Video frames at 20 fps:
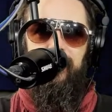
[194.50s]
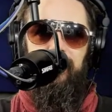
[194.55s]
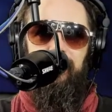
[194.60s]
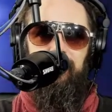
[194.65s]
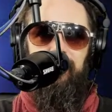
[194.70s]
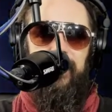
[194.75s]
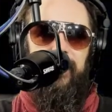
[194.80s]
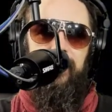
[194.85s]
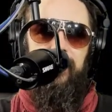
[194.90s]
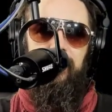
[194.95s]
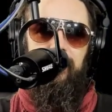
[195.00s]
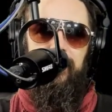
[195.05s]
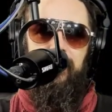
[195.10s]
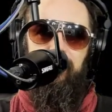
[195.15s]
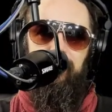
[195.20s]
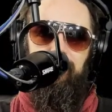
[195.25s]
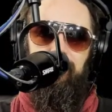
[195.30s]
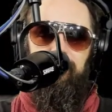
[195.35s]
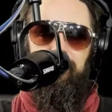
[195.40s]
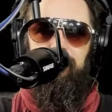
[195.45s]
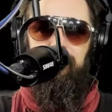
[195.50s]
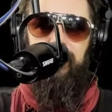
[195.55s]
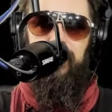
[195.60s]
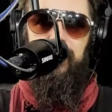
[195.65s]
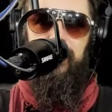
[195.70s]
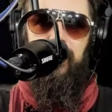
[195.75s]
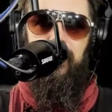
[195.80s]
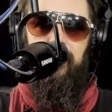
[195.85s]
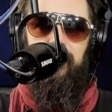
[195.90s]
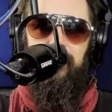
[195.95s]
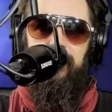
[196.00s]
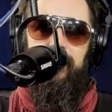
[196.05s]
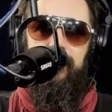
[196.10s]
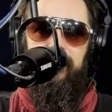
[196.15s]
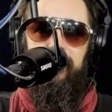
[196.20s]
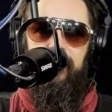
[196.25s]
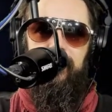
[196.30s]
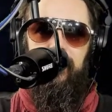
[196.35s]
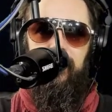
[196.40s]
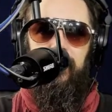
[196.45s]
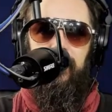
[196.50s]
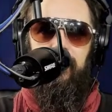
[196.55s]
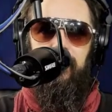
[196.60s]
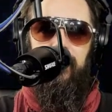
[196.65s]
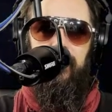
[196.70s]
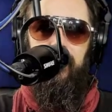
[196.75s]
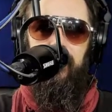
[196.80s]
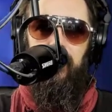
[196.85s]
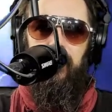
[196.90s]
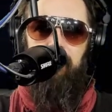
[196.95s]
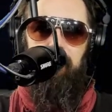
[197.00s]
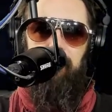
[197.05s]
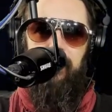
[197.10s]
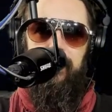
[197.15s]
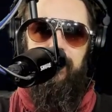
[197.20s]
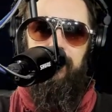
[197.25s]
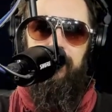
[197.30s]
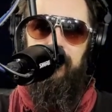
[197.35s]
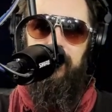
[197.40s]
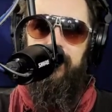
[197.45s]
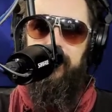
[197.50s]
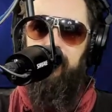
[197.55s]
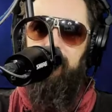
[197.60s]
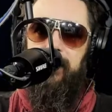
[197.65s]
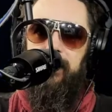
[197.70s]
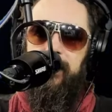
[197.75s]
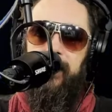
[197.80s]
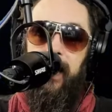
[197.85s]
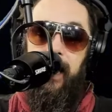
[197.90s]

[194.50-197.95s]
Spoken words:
videos of dogs humping or something.